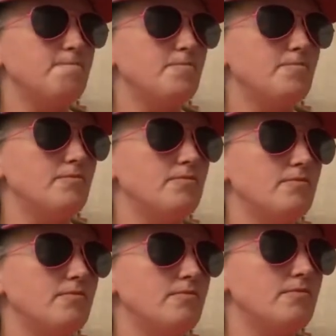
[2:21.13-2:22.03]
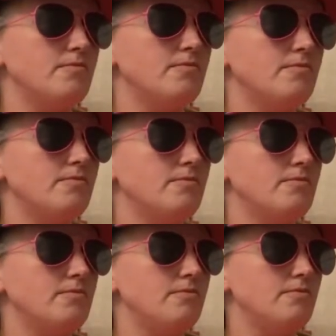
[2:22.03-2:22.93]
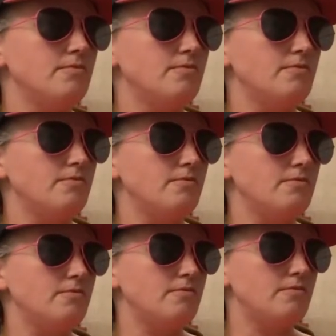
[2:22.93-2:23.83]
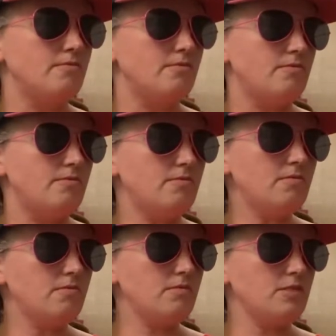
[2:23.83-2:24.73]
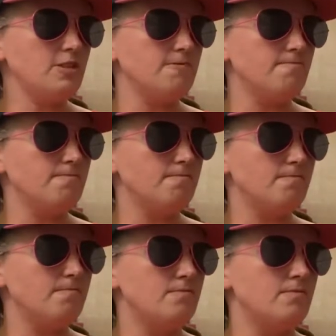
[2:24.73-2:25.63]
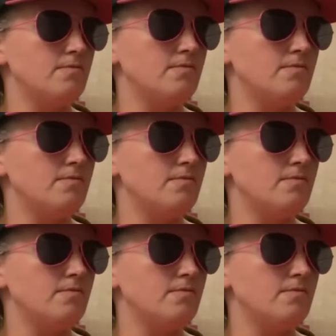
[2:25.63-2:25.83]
(silent)